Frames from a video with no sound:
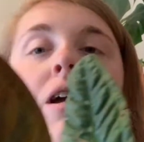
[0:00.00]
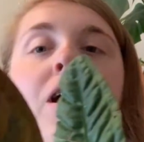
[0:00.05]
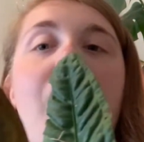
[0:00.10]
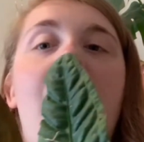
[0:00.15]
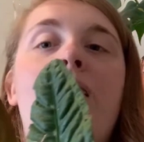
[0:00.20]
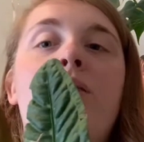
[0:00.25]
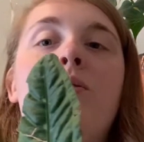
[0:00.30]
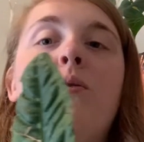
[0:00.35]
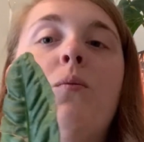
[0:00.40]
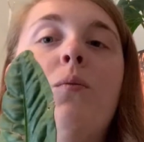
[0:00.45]

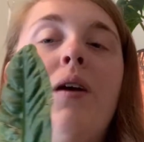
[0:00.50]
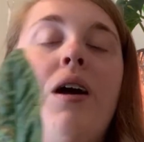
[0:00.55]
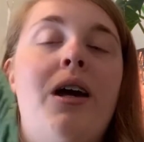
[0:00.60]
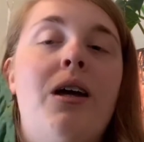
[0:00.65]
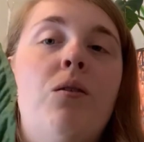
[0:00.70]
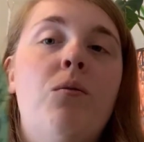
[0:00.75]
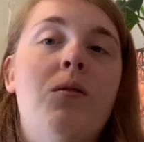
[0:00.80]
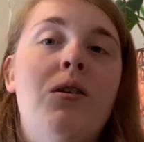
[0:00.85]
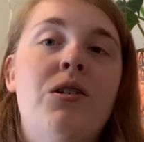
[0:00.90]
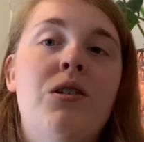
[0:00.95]
kind of
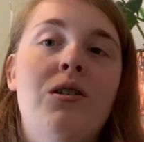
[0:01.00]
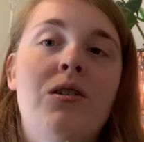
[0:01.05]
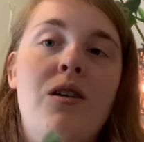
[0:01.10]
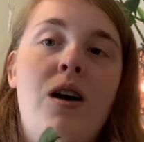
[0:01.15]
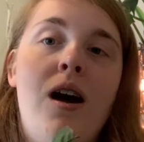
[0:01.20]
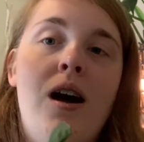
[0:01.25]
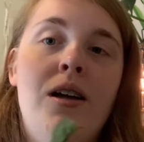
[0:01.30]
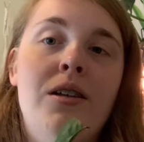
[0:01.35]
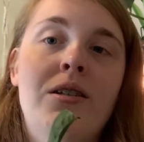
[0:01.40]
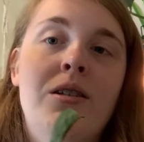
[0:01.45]
red, which is
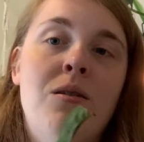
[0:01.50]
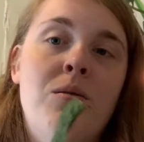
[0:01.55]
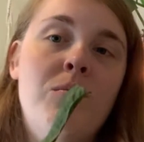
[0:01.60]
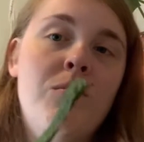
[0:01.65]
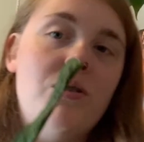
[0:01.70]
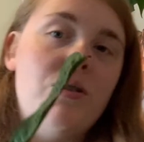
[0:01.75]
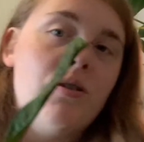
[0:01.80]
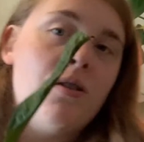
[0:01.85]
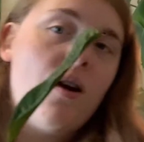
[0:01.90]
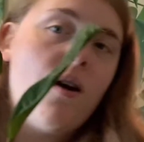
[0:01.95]

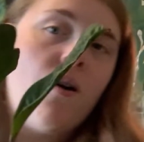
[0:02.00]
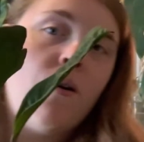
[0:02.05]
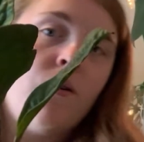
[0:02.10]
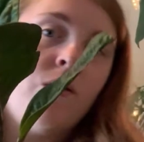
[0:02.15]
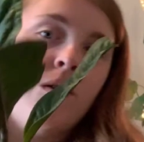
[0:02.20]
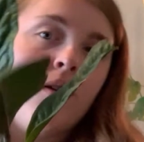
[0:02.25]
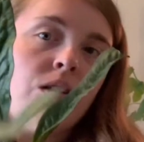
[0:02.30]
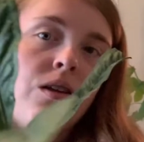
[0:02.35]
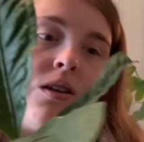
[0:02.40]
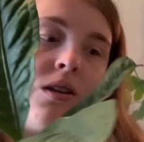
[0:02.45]
awesome.
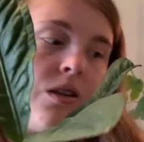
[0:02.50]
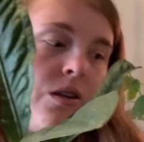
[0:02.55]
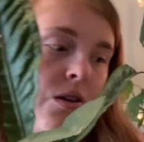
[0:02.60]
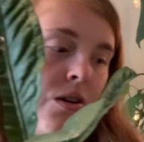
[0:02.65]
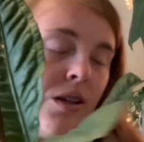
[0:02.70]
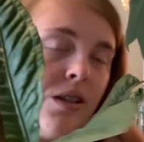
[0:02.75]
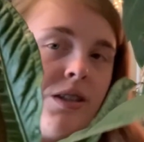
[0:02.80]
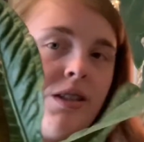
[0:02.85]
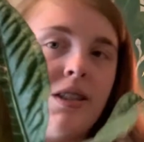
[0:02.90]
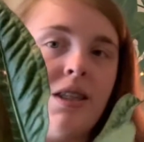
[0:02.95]
So you
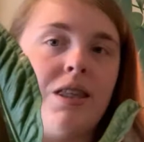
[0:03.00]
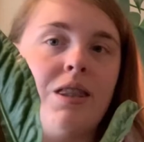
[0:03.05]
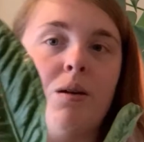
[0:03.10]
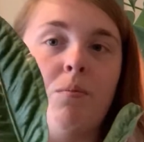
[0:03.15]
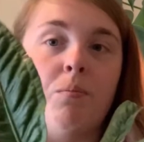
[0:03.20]
can see the